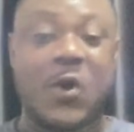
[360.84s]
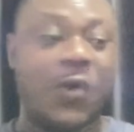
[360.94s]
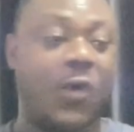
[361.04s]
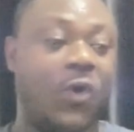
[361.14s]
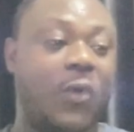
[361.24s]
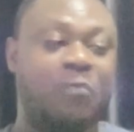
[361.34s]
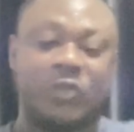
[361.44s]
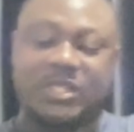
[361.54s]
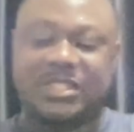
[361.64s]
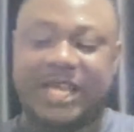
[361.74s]
or
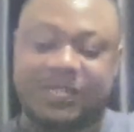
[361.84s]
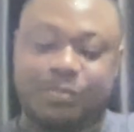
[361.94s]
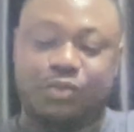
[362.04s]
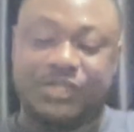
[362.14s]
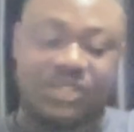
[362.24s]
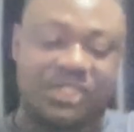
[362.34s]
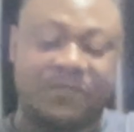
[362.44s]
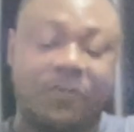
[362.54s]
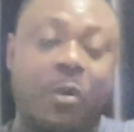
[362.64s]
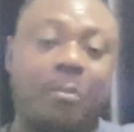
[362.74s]
start positioning
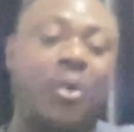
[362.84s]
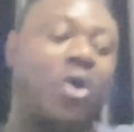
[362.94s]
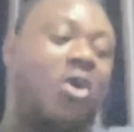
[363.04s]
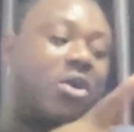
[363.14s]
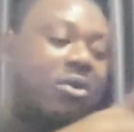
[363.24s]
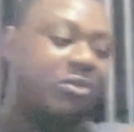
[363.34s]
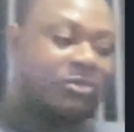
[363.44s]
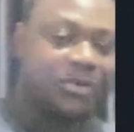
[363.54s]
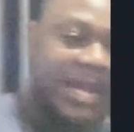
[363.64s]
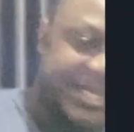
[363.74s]
for more
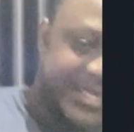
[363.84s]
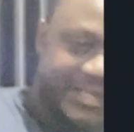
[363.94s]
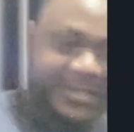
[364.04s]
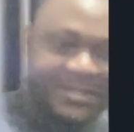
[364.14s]
rankings.